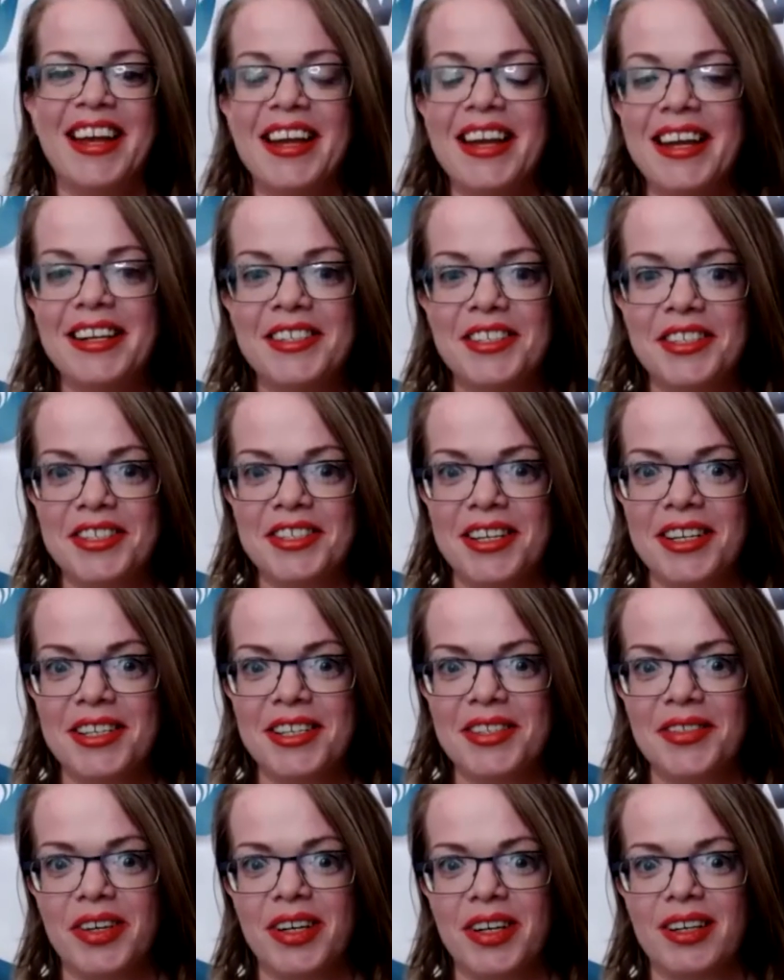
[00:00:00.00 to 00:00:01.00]
It's
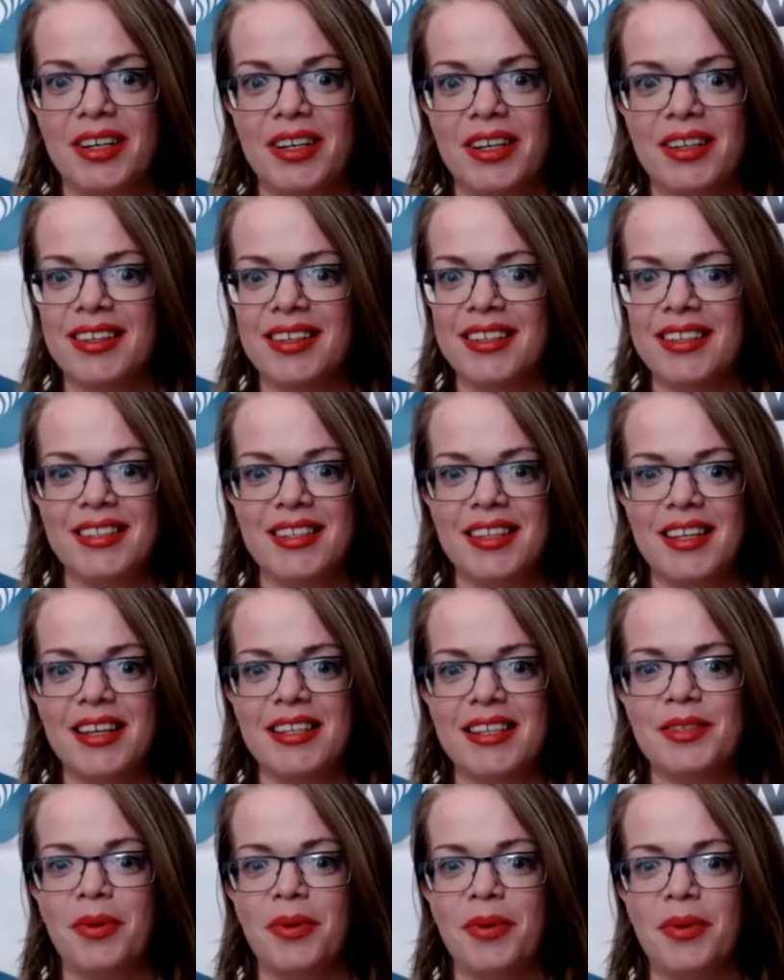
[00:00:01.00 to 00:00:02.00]
Jenny's fault.
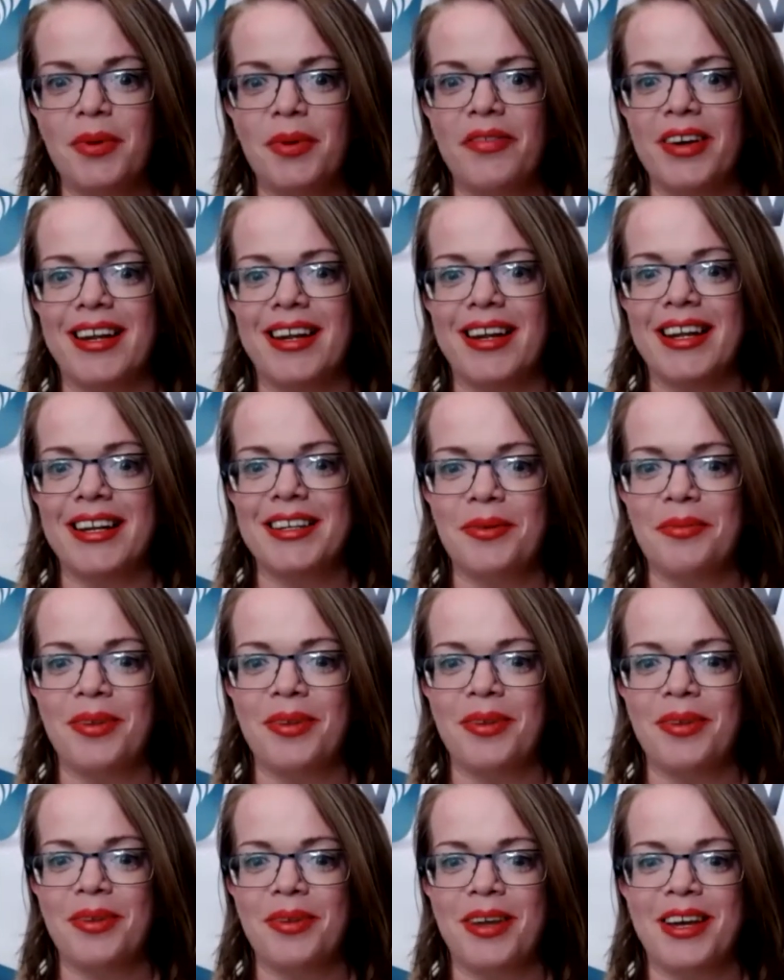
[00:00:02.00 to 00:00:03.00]
It's my financial
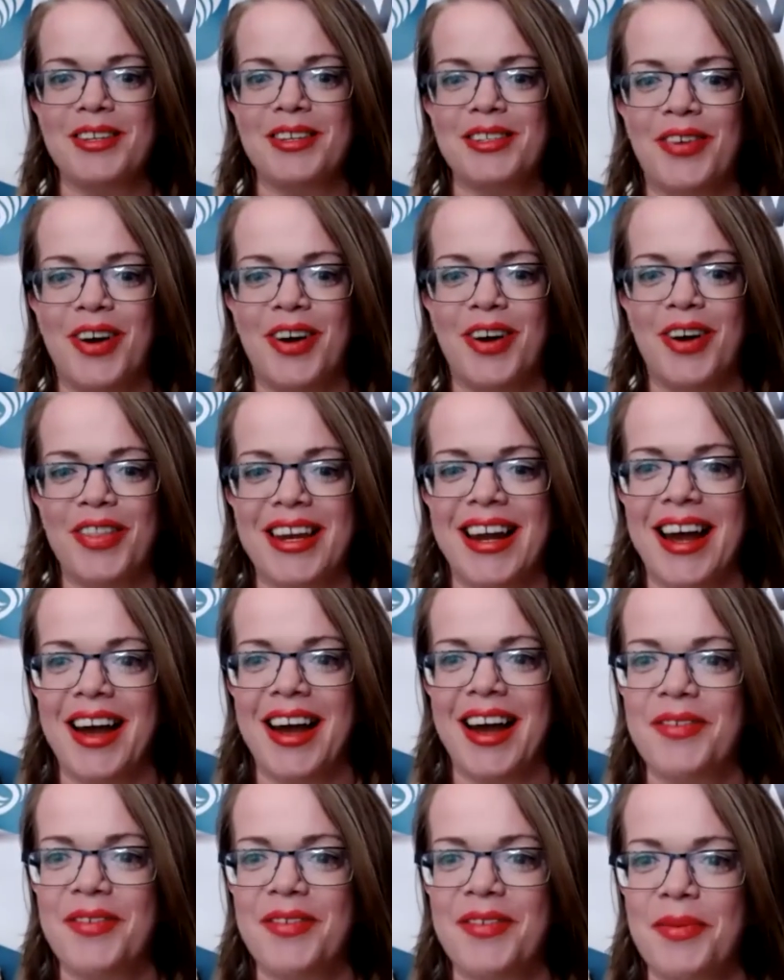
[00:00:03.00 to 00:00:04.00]
planner's fault that I
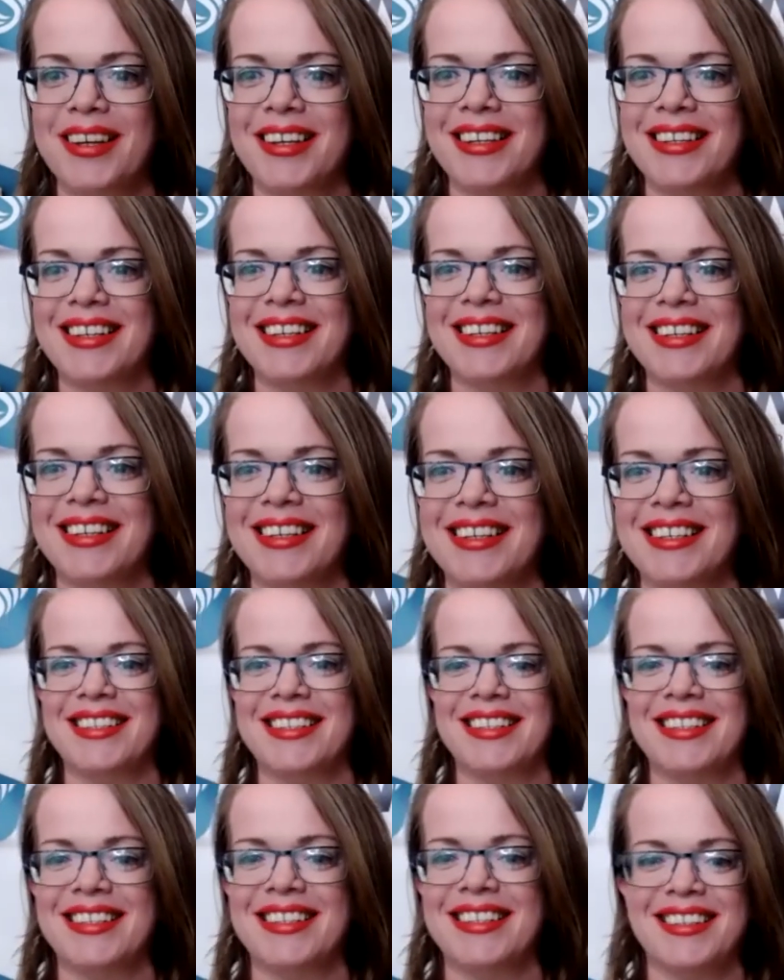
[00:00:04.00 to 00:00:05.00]
have a pen addiction.